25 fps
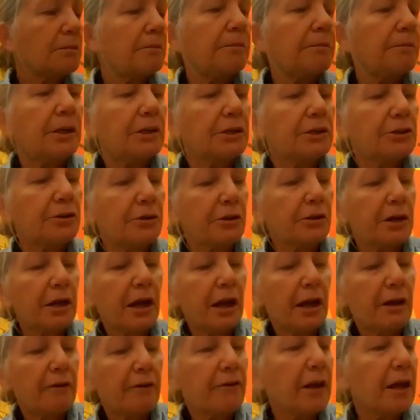make sure you
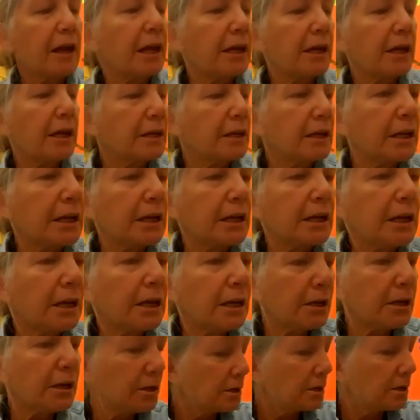have
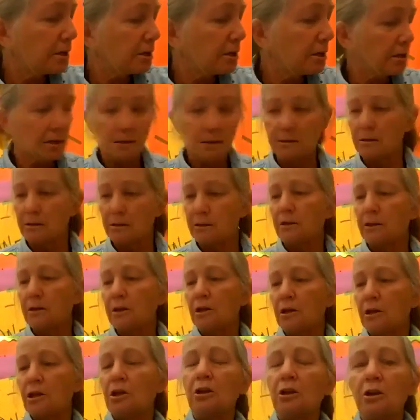handy
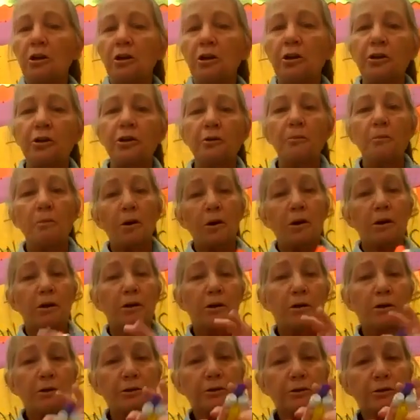your
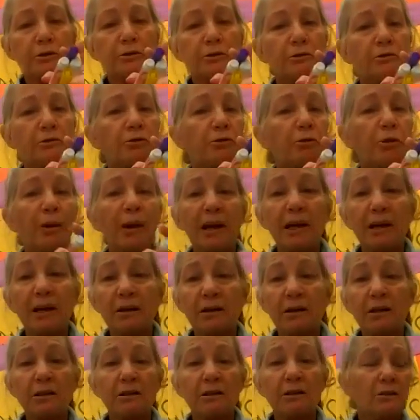markers,
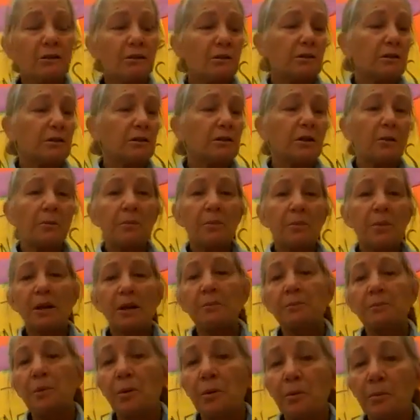crayons. Some
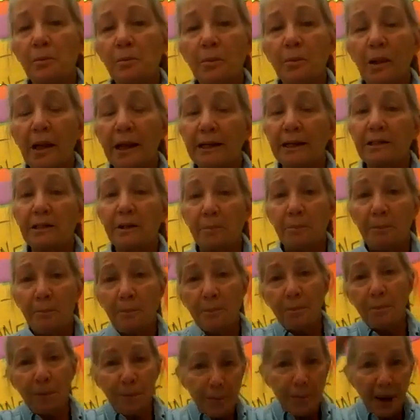people like to
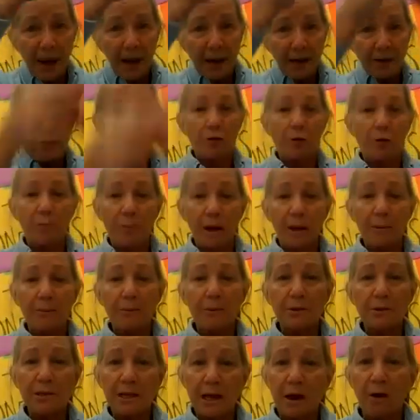paint their
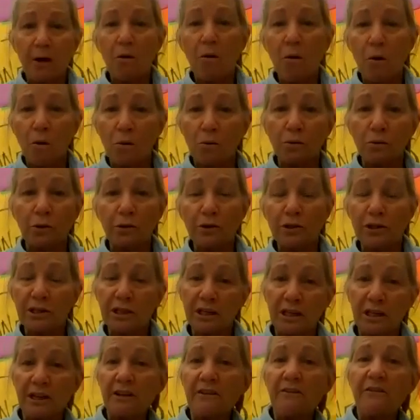paper towel holders
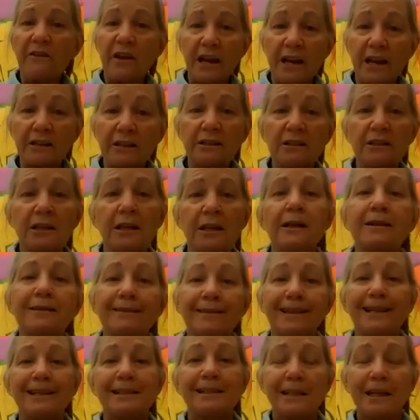in advance.
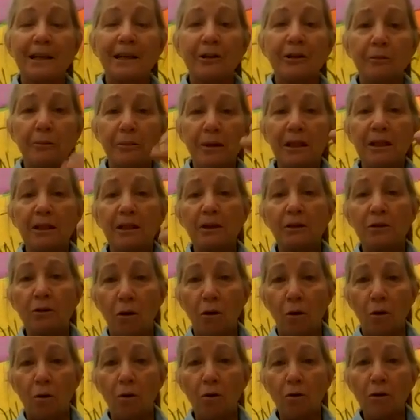That's going to be the
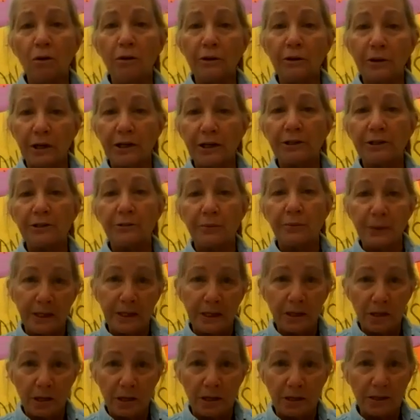goal in your
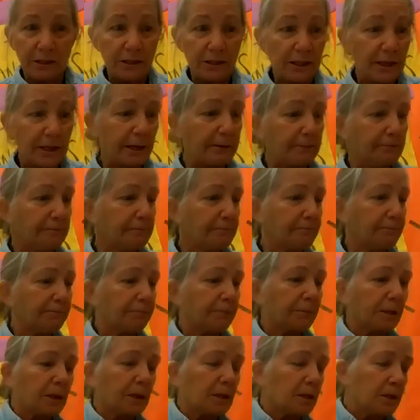ring toss game.
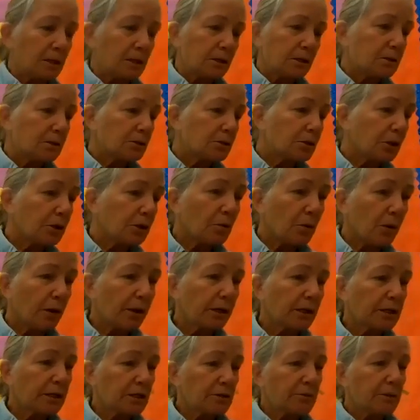So you want
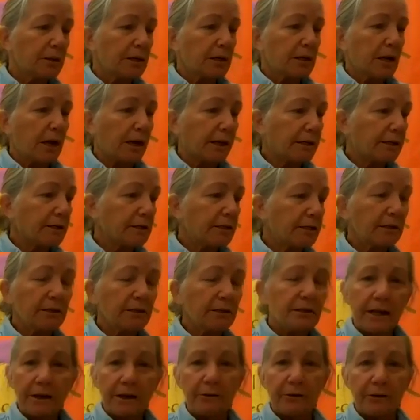it to be nice and
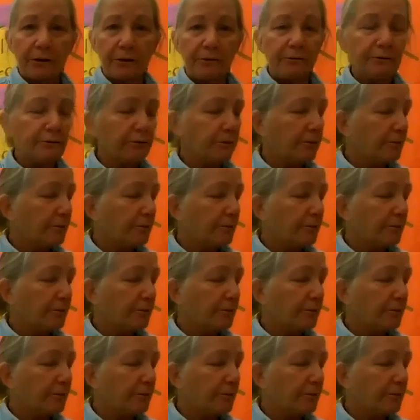decorative.